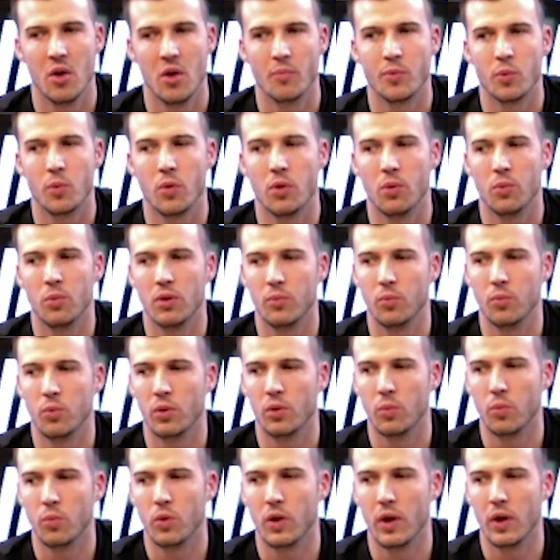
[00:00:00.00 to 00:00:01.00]
what, what,
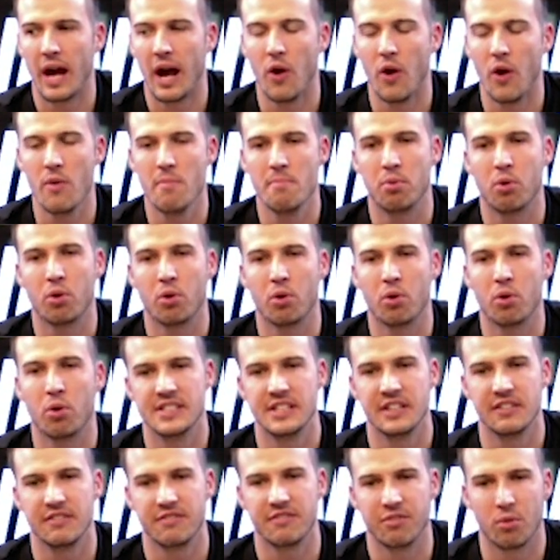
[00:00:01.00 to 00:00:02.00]
what, how important is
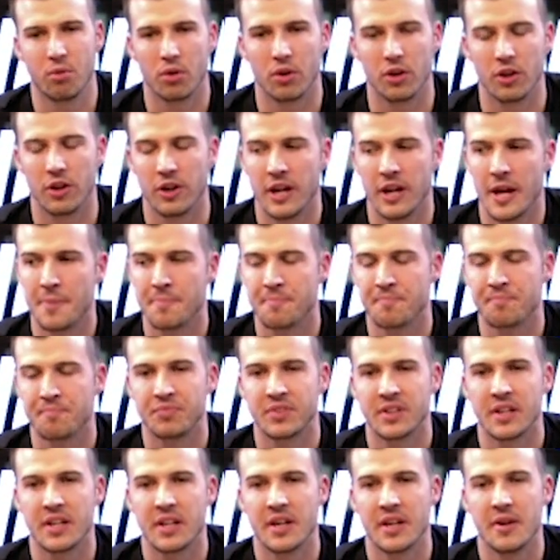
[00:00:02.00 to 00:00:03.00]
it for
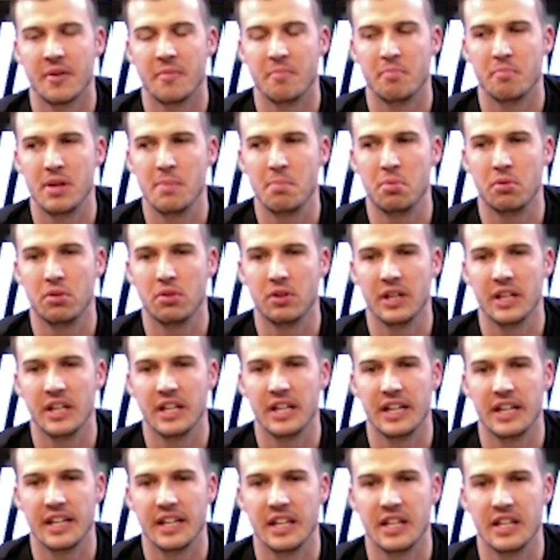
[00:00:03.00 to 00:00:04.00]
people in,
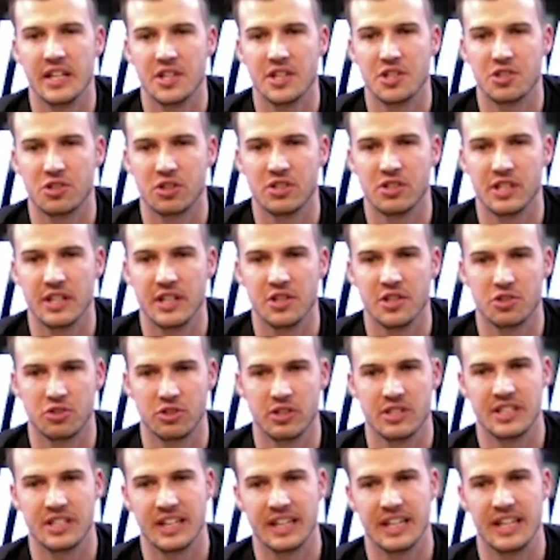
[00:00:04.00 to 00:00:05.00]
in, in the insurance industry
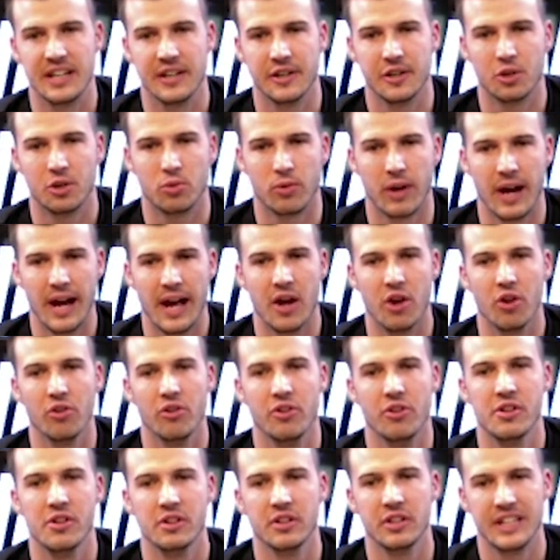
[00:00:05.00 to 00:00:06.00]
to get
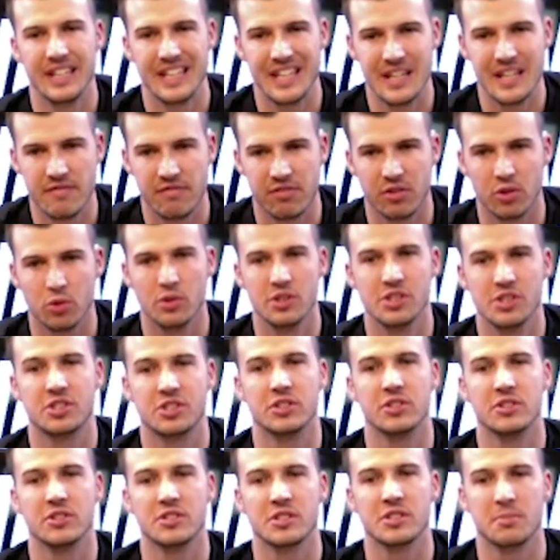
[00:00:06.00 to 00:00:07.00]
around
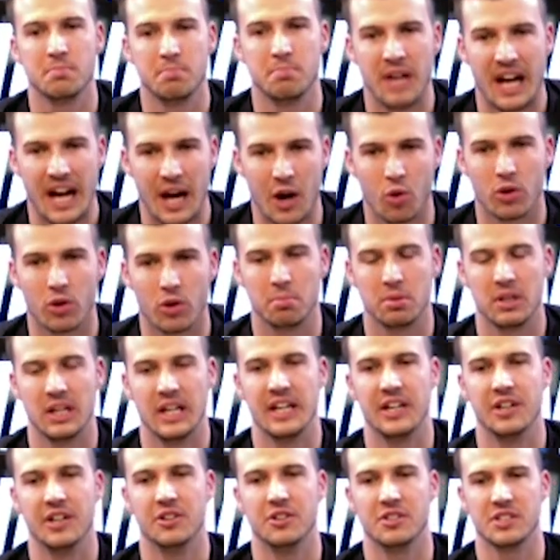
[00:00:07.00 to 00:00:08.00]
influencers, power
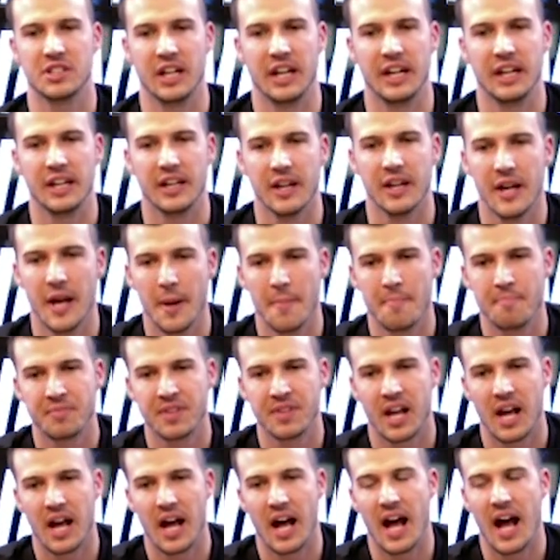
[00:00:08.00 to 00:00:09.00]
players? Like,
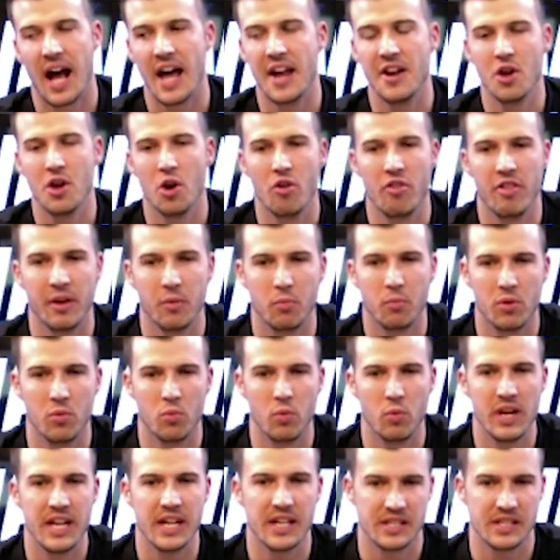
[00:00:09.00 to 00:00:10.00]
I know that when
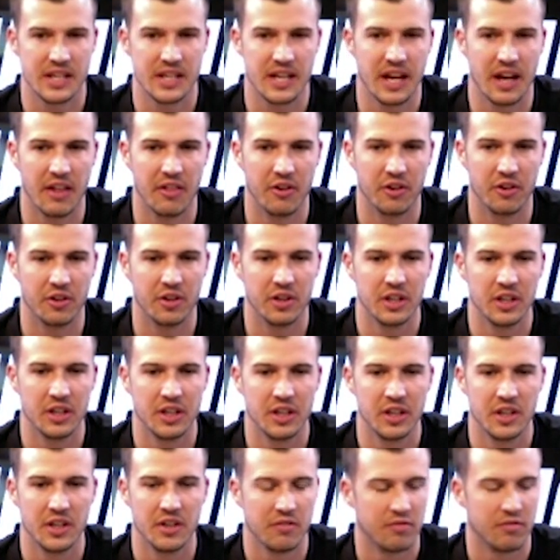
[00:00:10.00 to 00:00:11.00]
we get together,
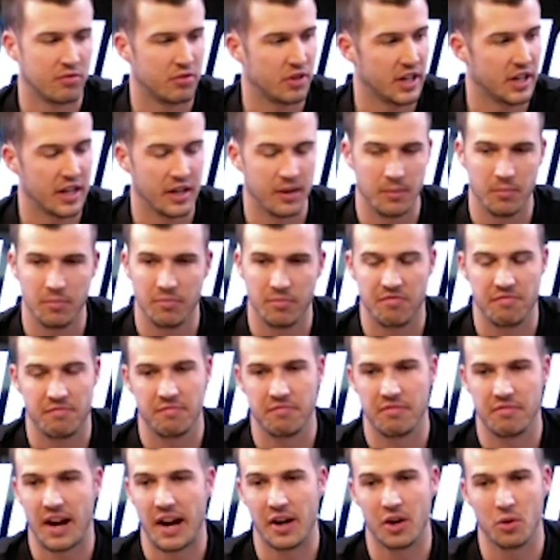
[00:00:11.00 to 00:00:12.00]
freaking
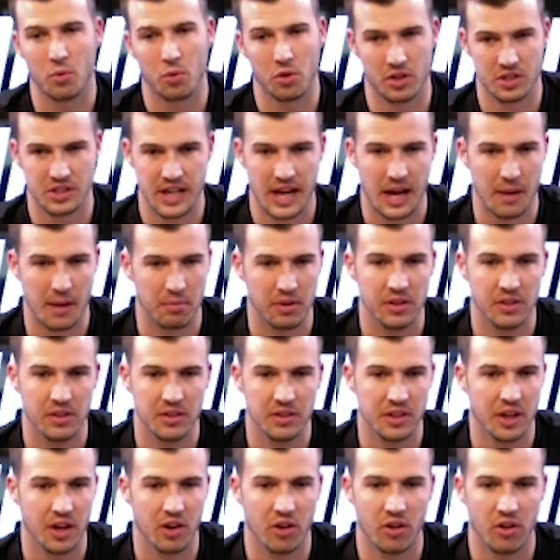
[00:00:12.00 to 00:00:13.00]
fireworks happen,
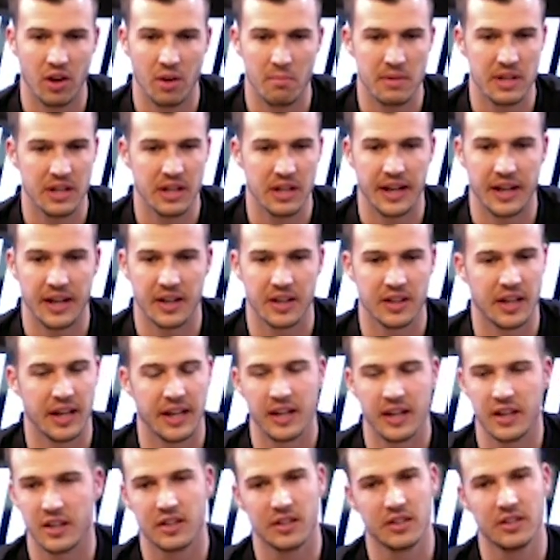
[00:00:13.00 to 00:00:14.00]
you know. I mean, like,
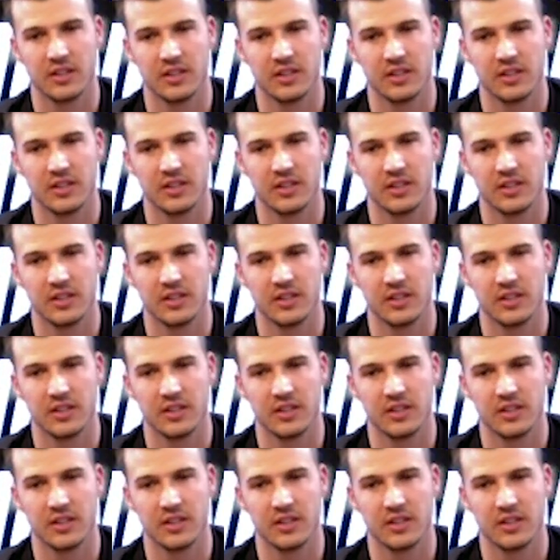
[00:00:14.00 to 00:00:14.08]
like